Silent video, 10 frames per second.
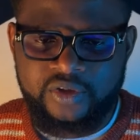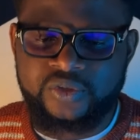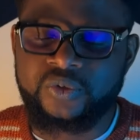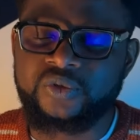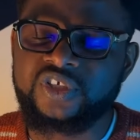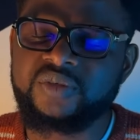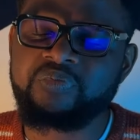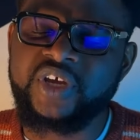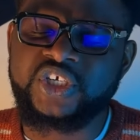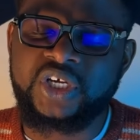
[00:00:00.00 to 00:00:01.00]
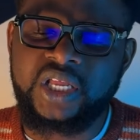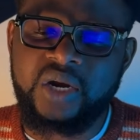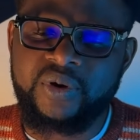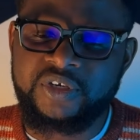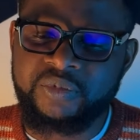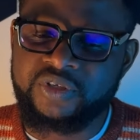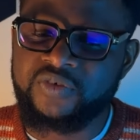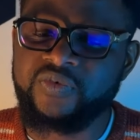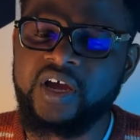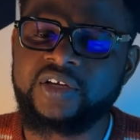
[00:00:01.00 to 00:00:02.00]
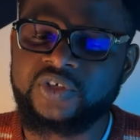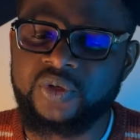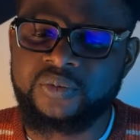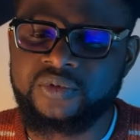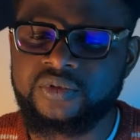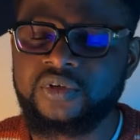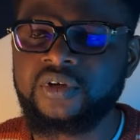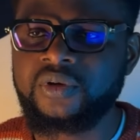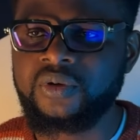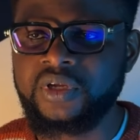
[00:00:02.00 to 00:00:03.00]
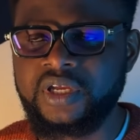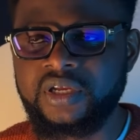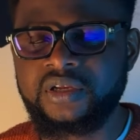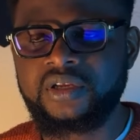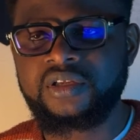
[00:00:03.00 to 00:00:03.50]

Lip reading: So spatial arrangement of atoms, okay,